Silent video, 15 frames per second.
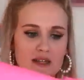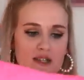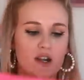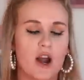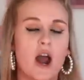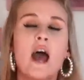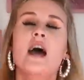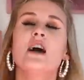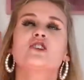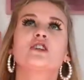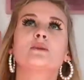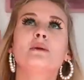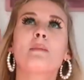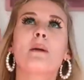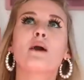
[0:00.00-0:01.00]
me, so it's
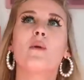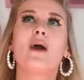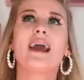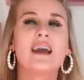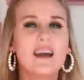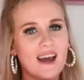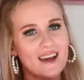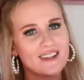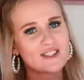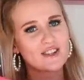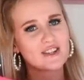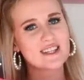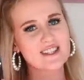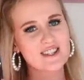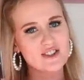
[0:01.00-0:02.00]
just been a big week, and
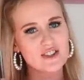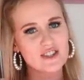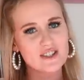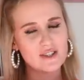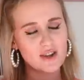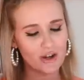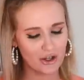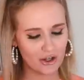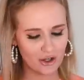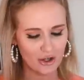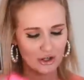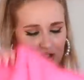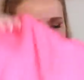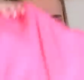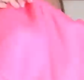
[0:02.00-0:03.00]
so this is just so
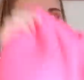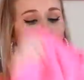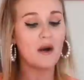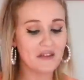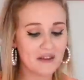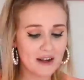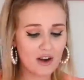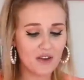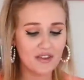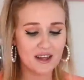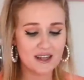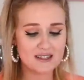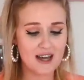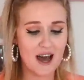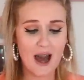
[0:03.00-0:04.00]
cute. So the quality on
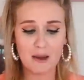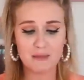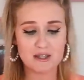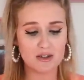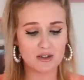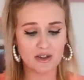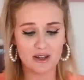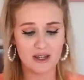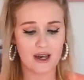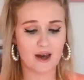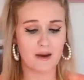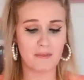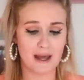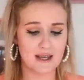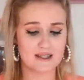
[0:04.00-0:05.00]
these are absolutely
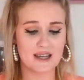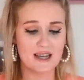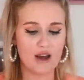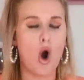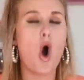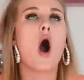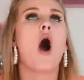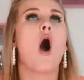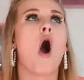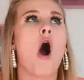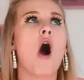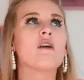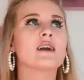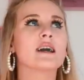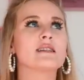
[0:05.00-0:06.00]
amazing.
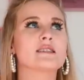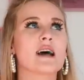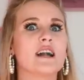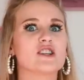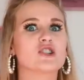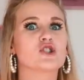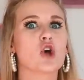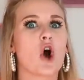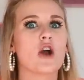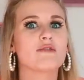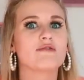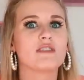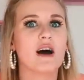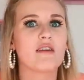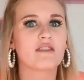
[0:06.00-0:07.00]
Oh, the inside is so
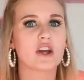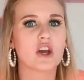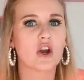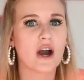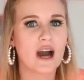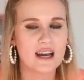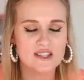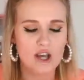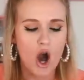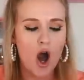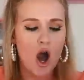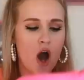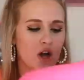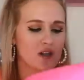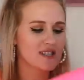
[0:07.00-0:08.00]
fluffy, you guys.
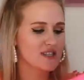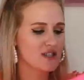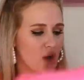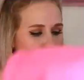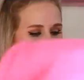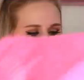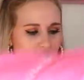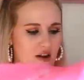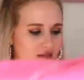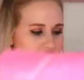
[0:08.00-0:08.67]
So